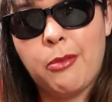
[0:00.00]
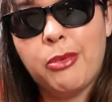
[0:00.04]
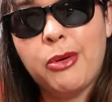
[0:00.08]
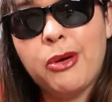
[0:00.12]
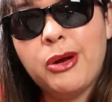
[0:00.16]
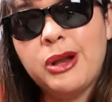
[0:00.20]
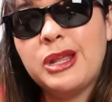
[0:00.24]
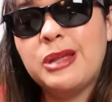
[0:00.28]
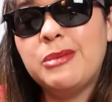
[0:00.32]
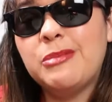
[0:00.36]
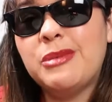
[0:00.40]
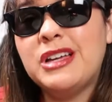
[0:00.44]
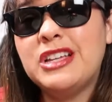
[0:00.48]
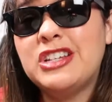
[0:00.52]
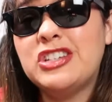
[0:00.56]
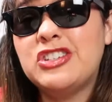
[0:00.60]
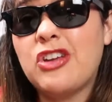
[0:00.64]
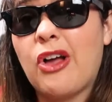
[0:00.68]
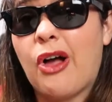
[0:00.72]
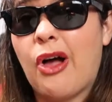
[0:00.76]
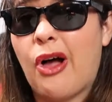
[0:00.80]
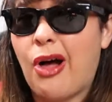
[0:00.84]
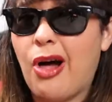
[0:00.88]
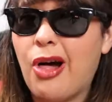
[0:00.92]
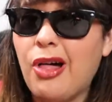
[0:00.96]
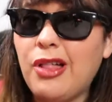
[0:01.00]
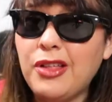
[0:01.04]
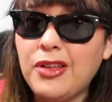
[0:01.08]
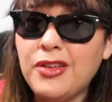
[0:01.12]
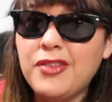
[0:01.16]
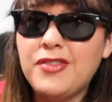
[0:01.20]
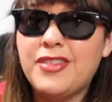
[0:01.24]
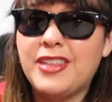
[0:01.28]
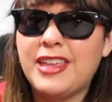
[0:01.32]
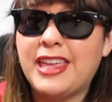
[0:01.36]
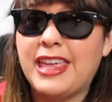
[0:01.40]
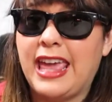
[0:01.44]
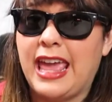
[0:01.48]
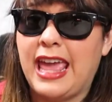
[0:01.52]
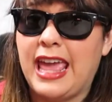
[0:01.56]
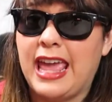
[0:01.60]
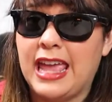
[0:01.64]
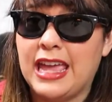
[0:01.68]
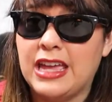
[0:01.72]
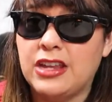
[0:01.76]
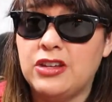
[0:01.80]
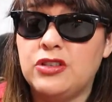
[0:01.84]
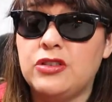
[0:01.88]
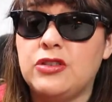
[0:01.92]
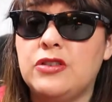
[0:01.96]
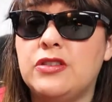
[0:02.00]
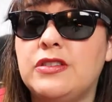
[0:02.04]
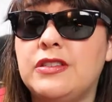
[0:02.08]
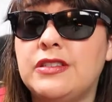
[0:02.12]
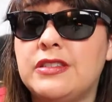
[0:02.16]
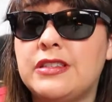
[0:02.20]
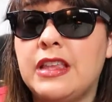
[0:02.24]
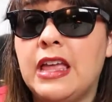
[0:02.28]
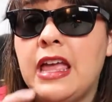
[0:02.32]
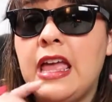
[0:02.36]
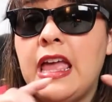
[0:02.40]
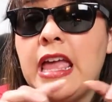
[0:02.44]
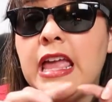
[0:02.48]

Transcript: pretty much all of the candles